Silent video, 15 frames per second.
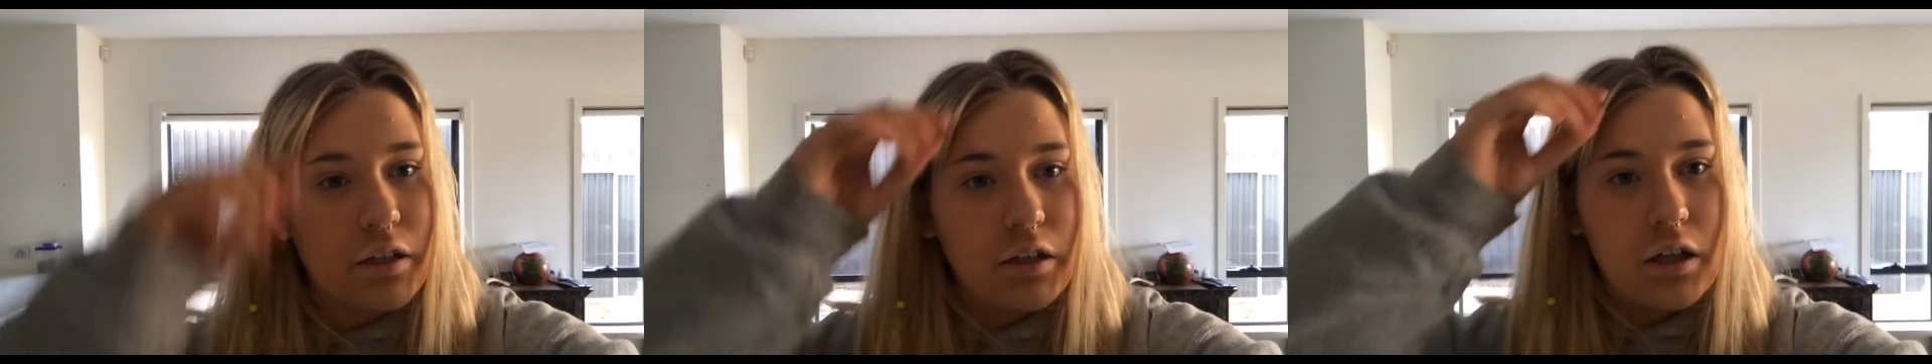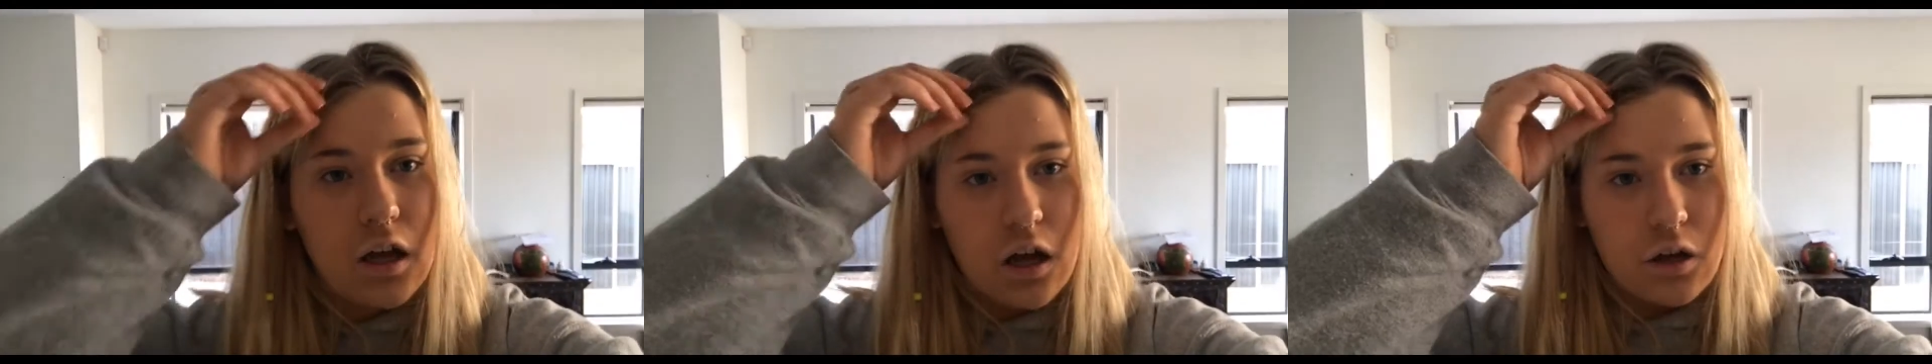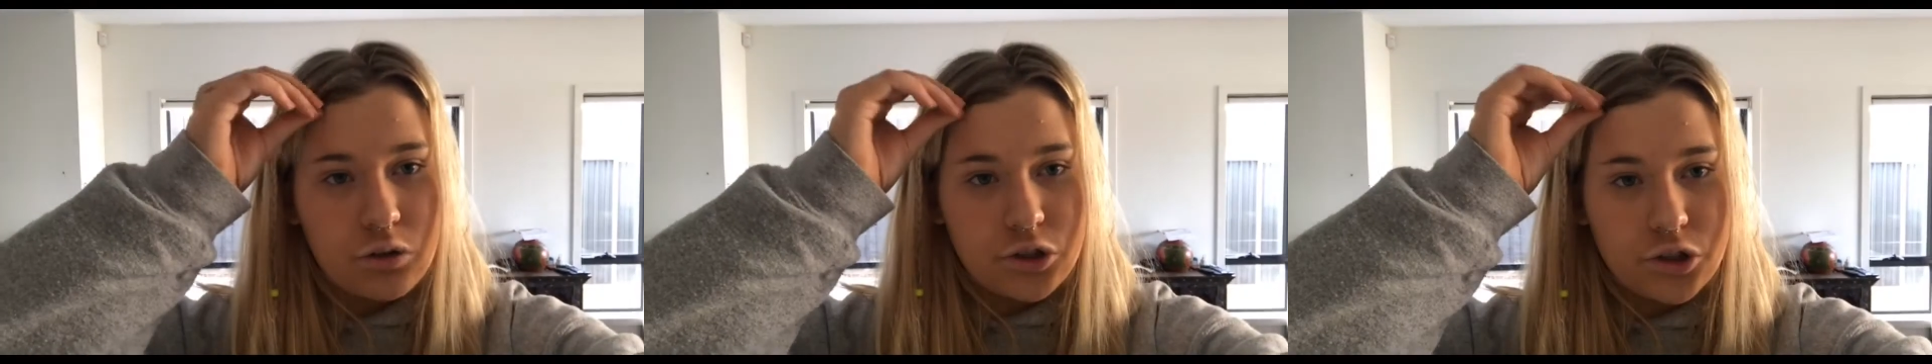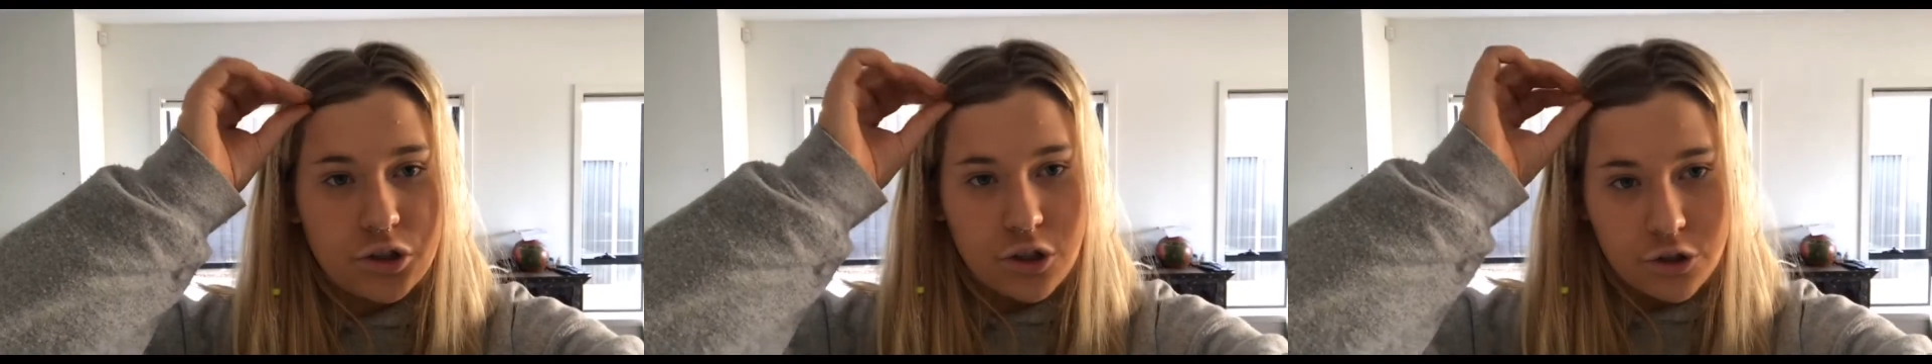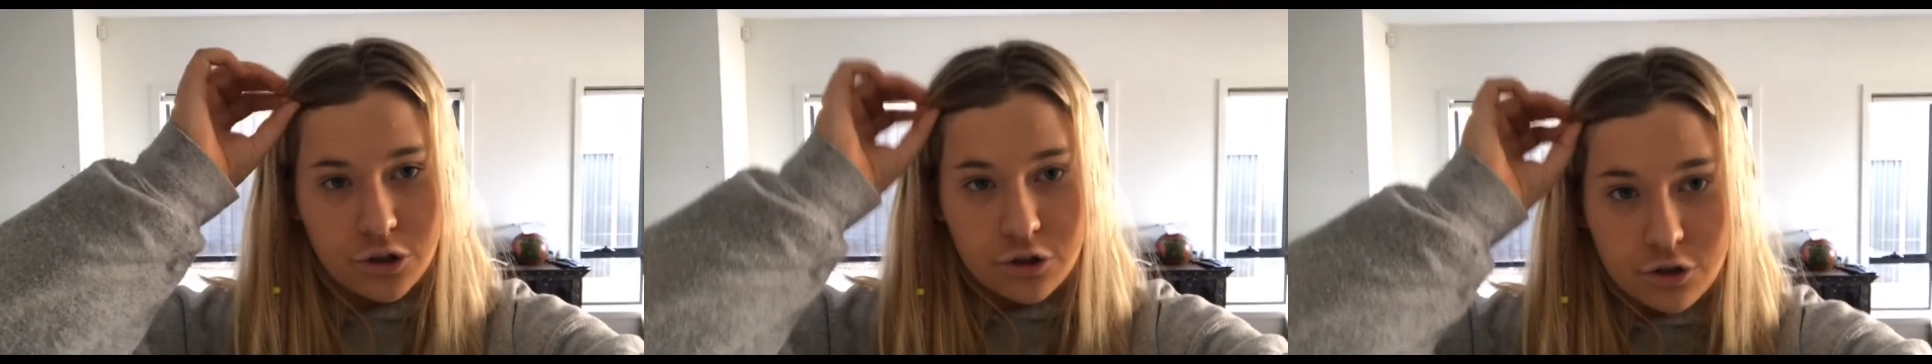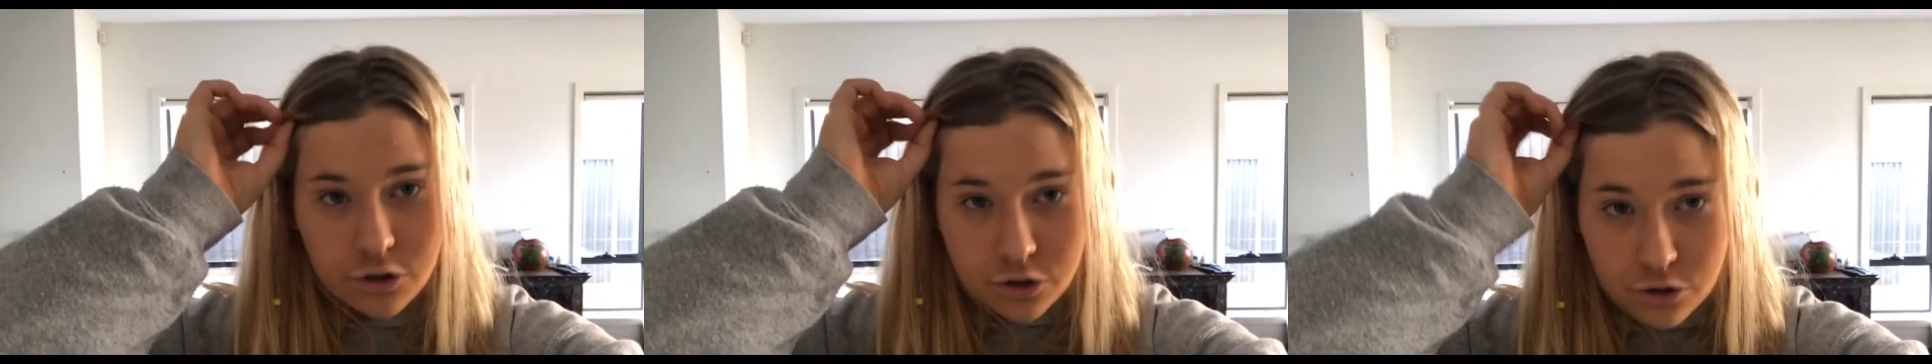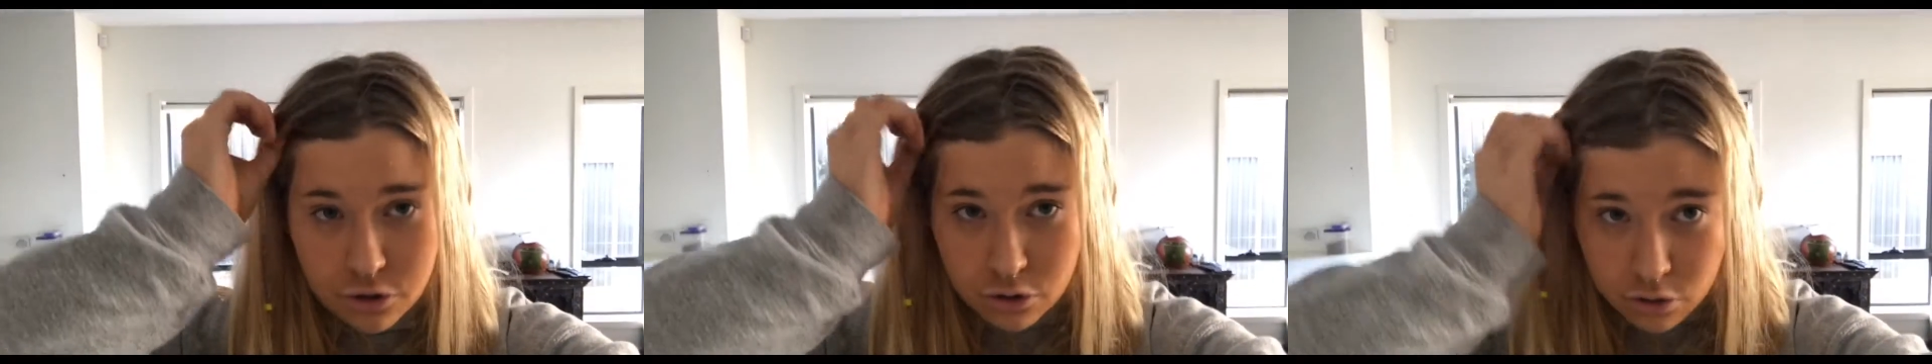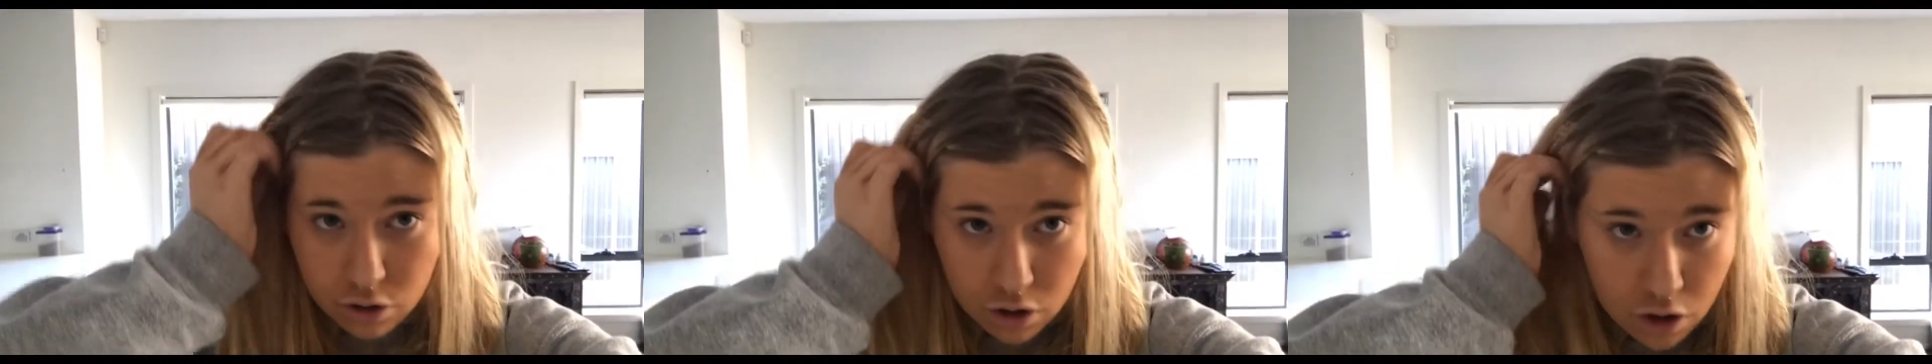I'll show you
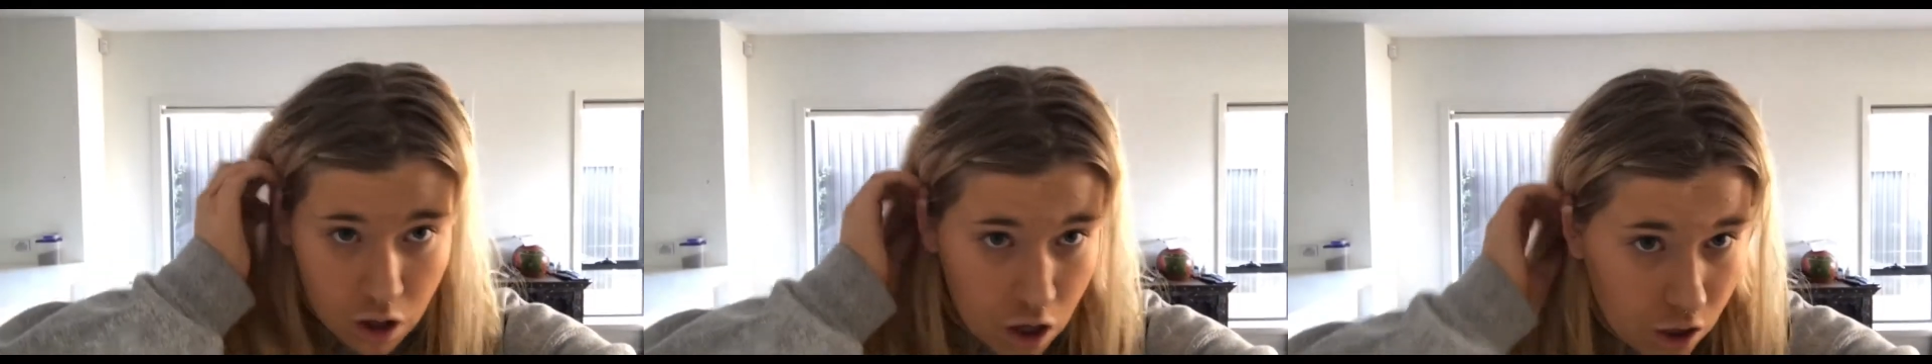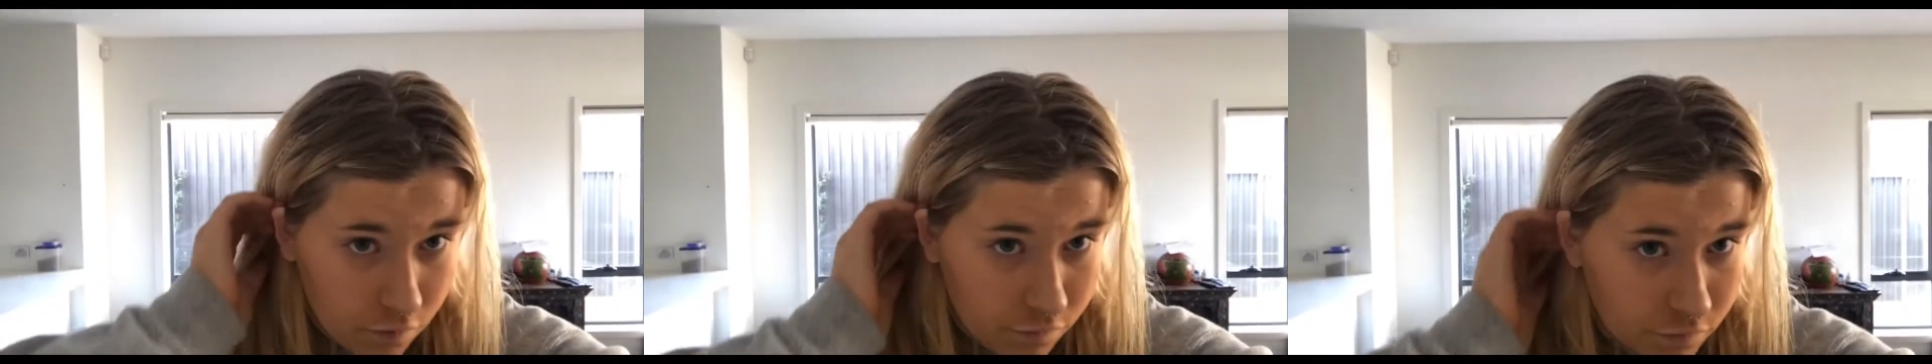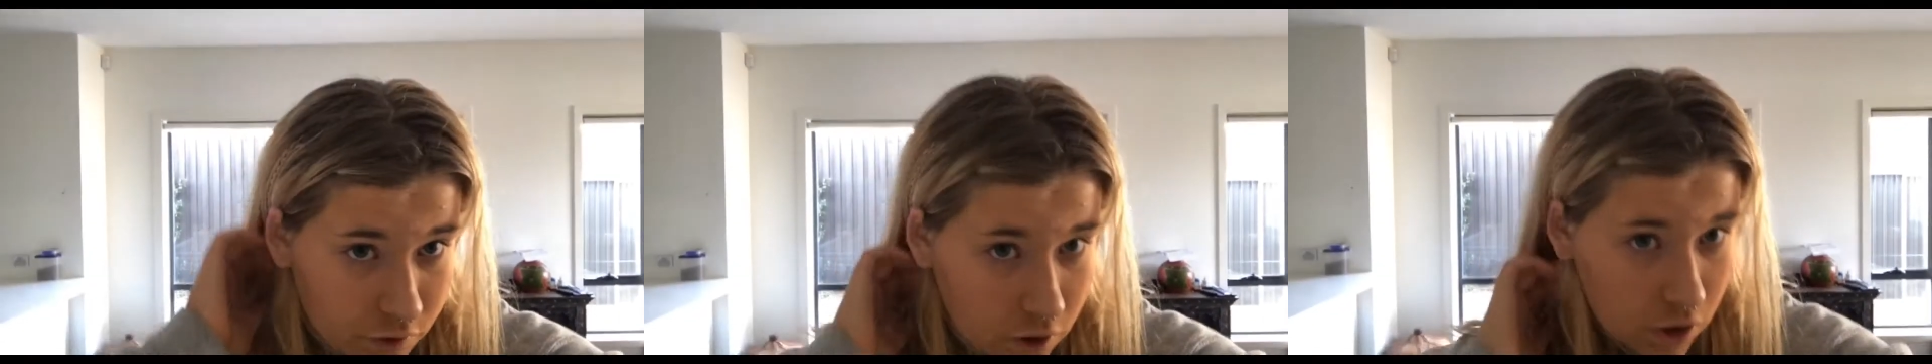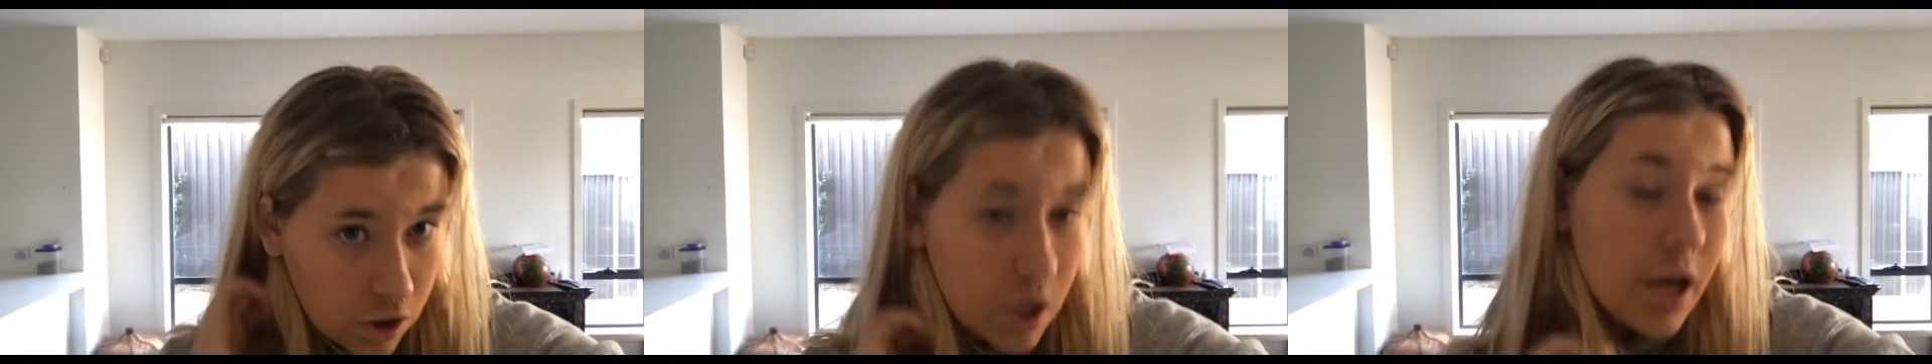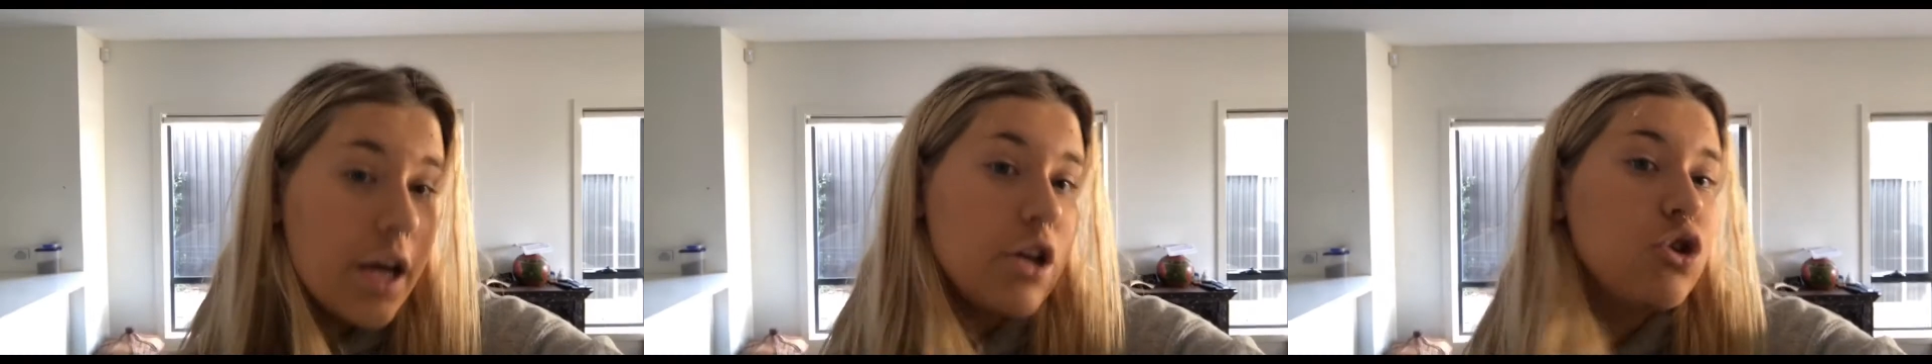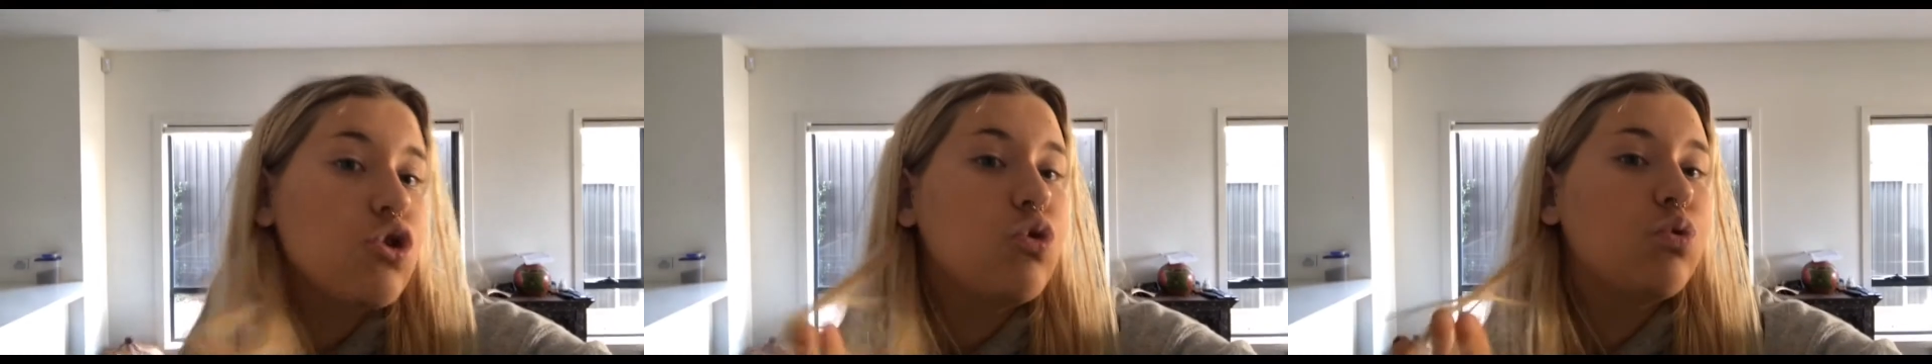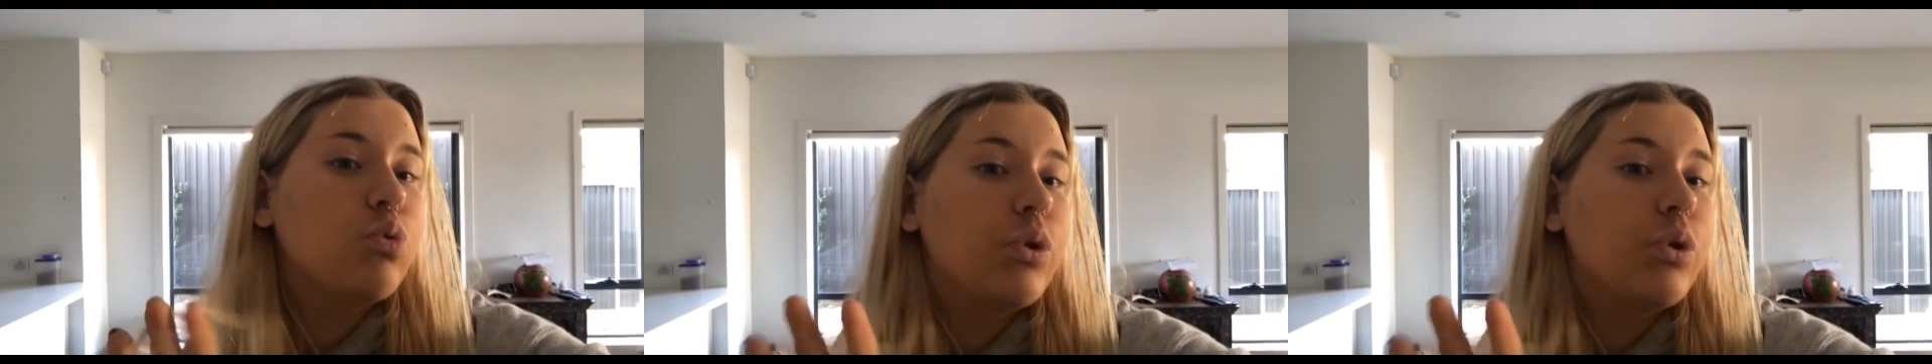after I do